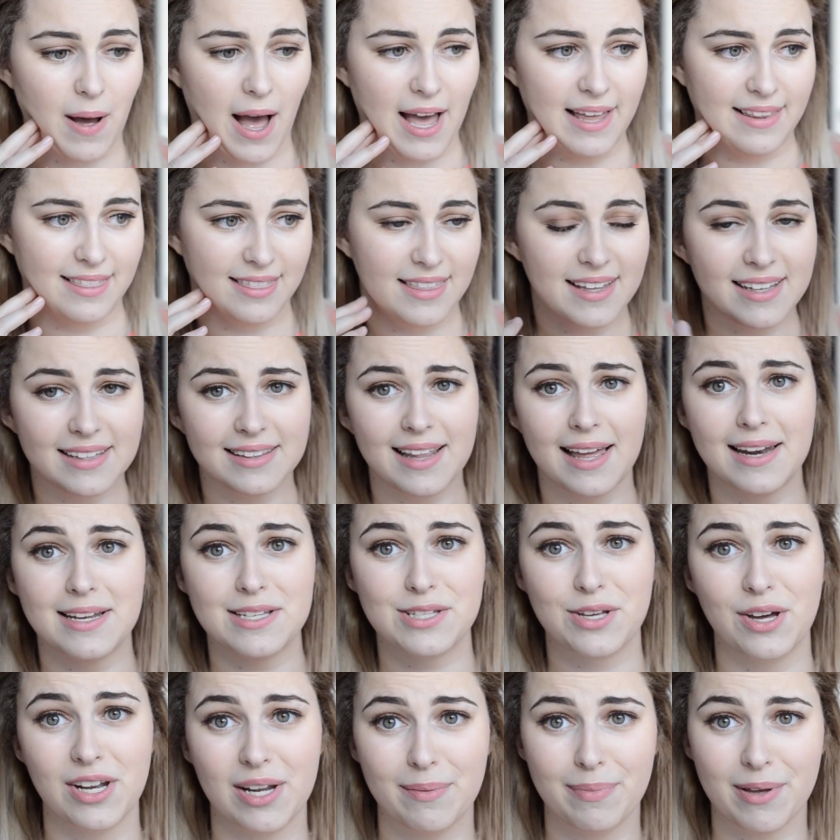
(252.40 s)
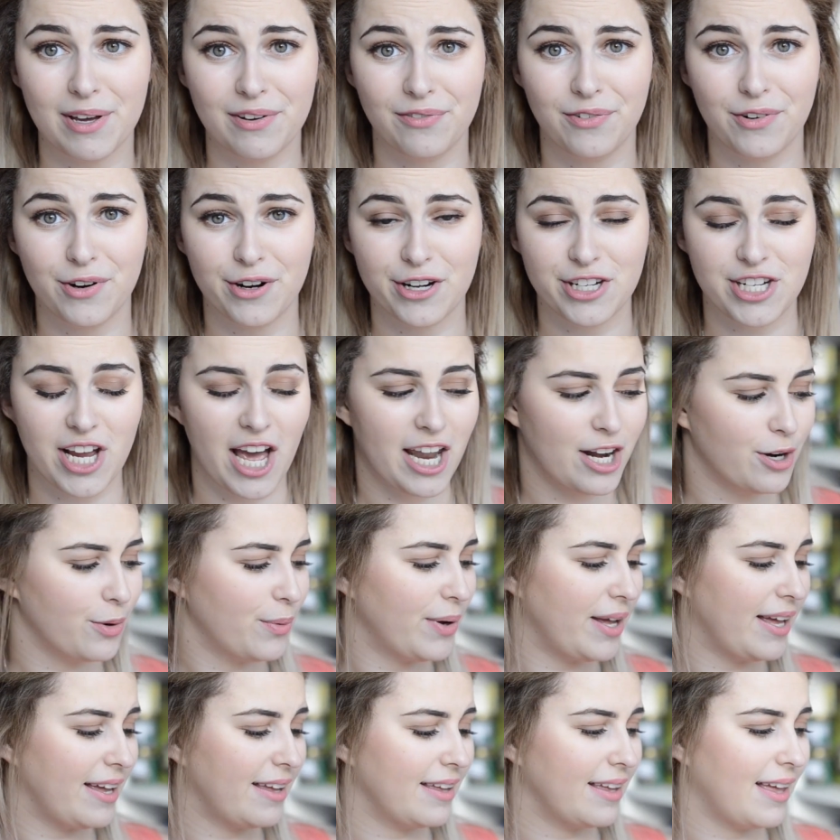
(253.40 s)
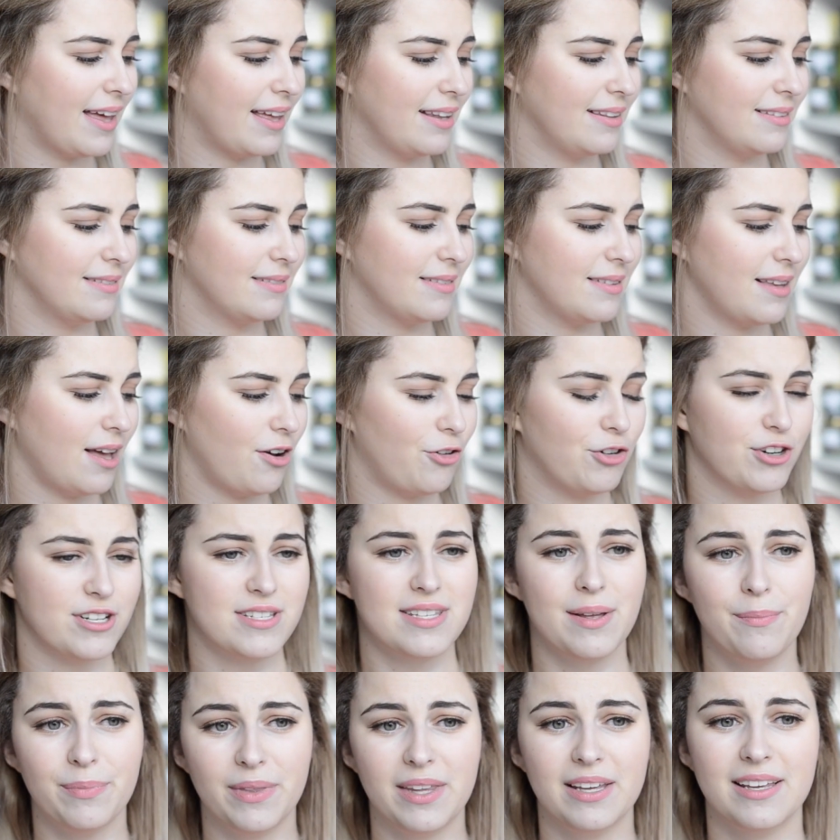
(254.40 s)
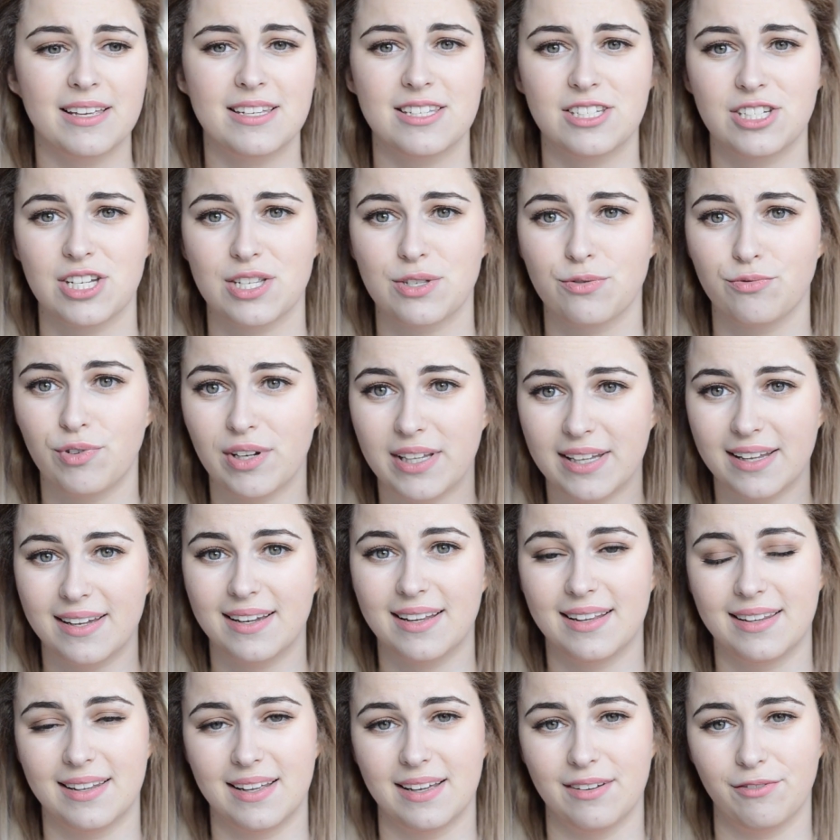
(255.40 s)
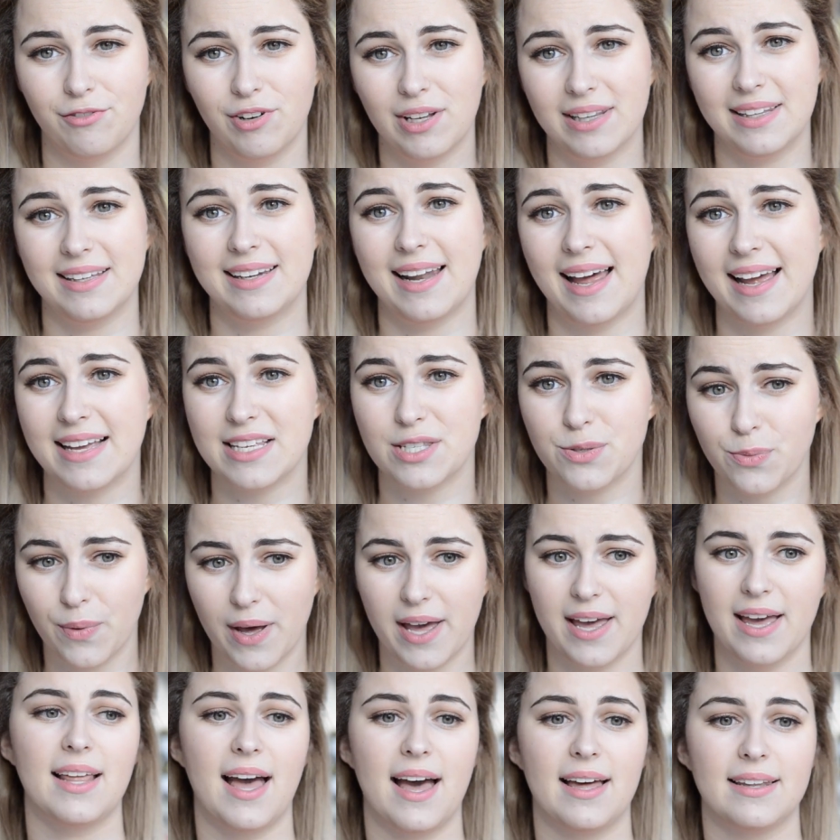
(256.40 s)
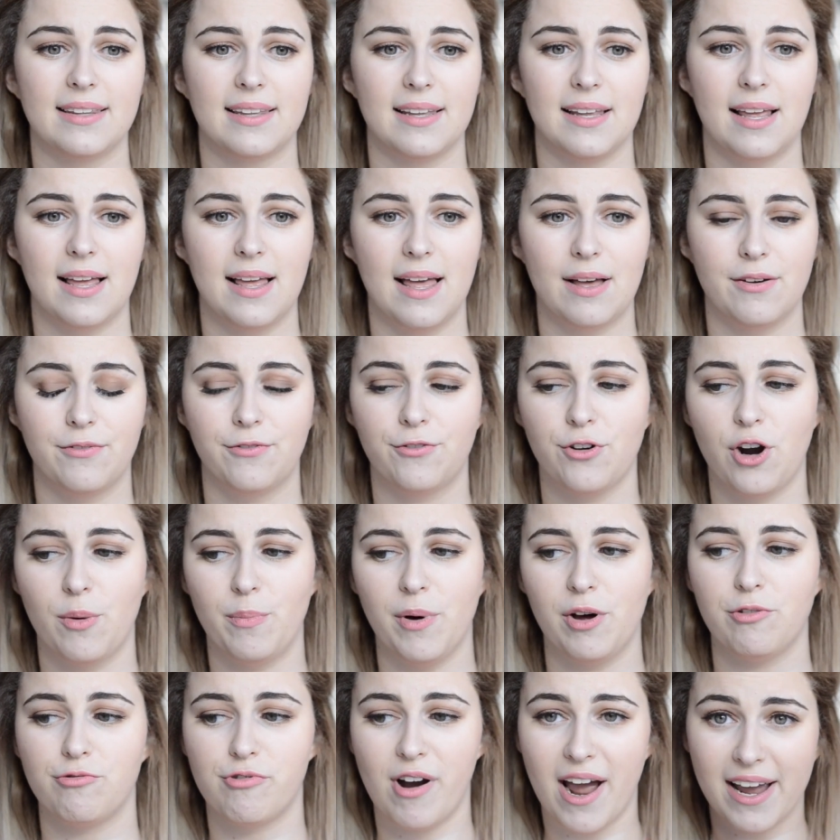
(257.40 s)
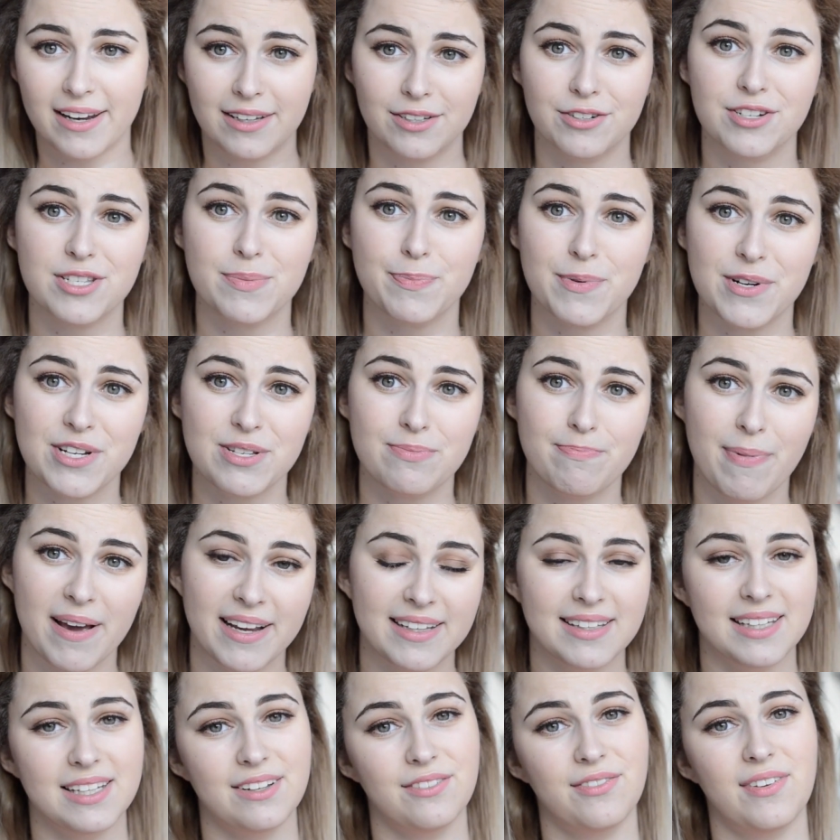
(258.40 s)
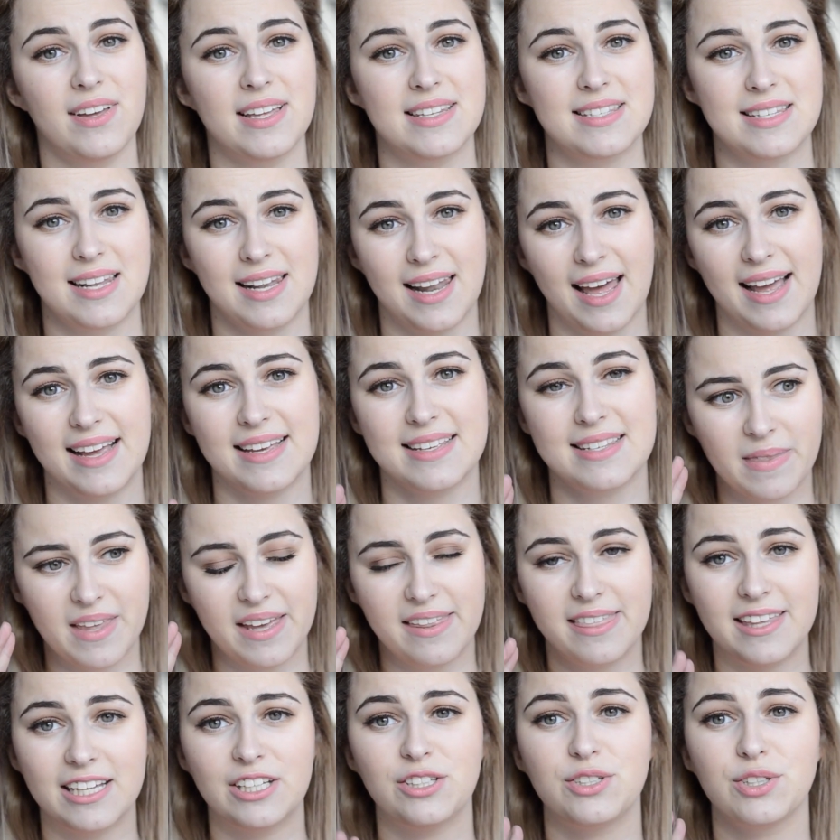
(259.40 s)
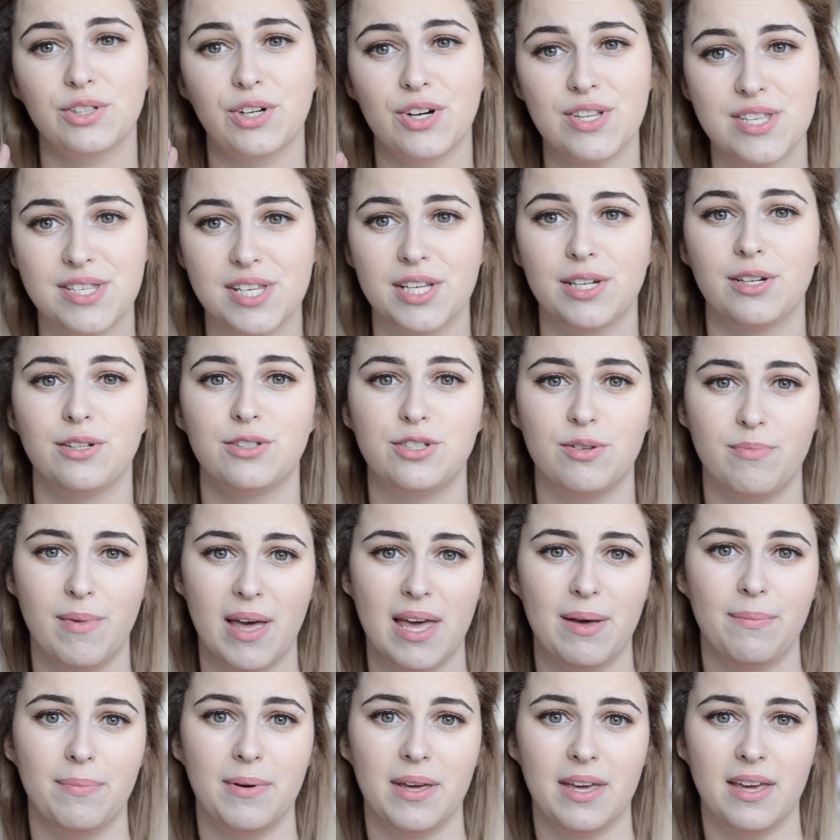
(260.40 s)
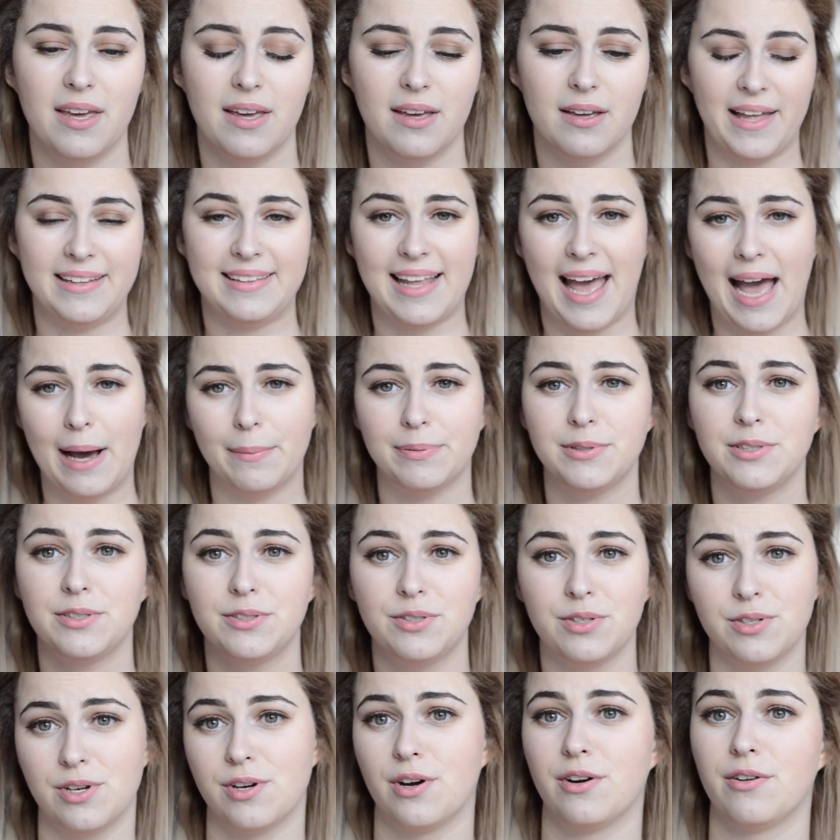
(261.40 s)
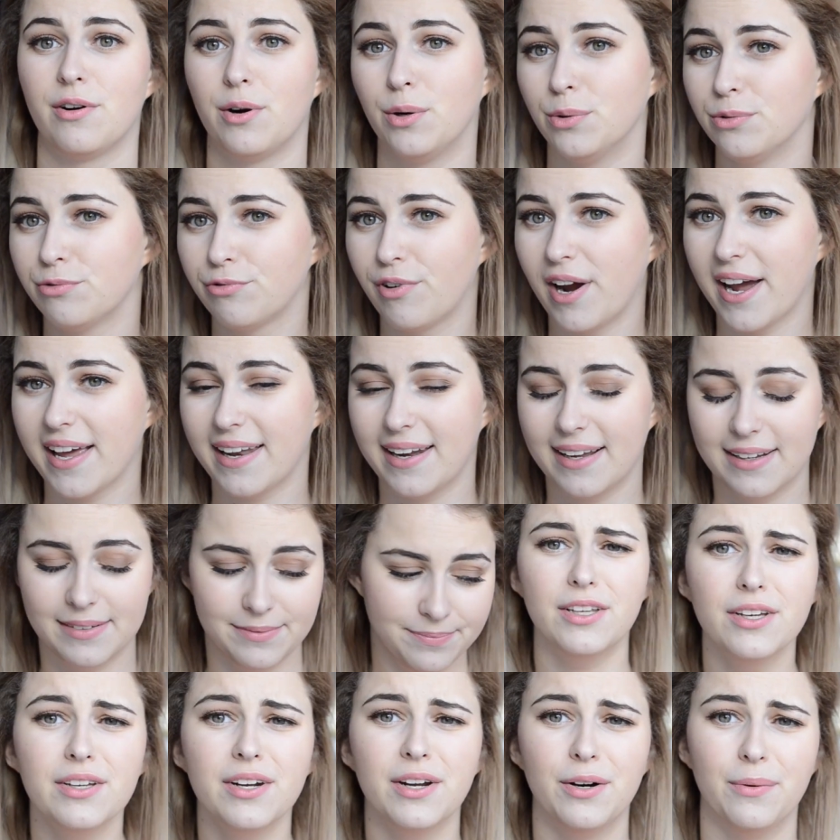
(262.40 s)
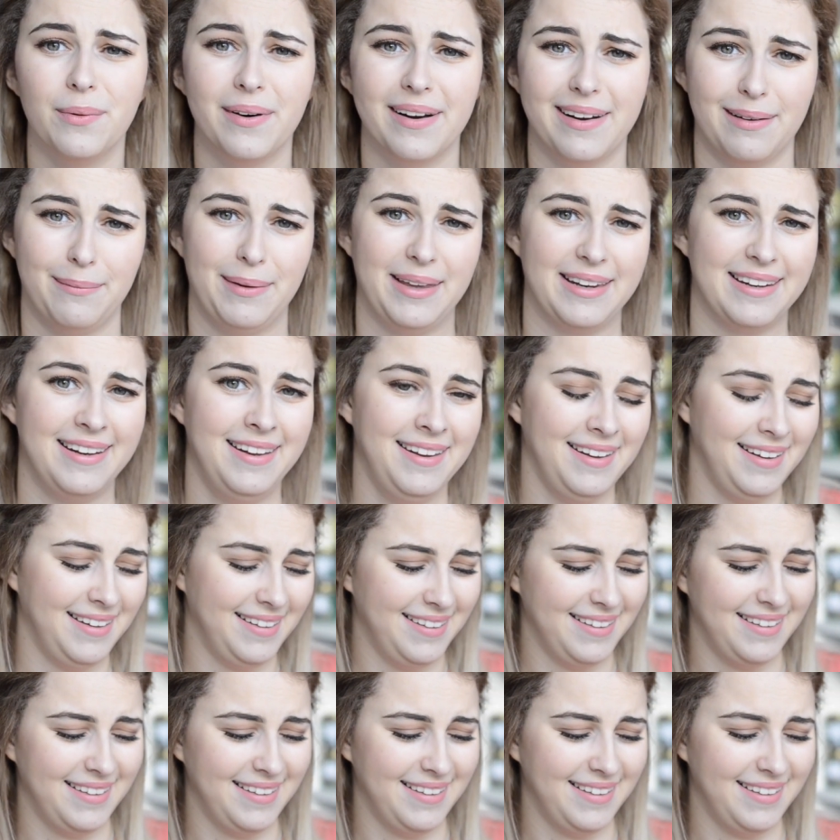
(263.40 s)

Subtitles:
I think that is gonna be a foreshadowing, and or something is just written in a really nice way that from a writer's perspective, it's a nice thing to consider to maybe adapt to your own writing. You know what I mean.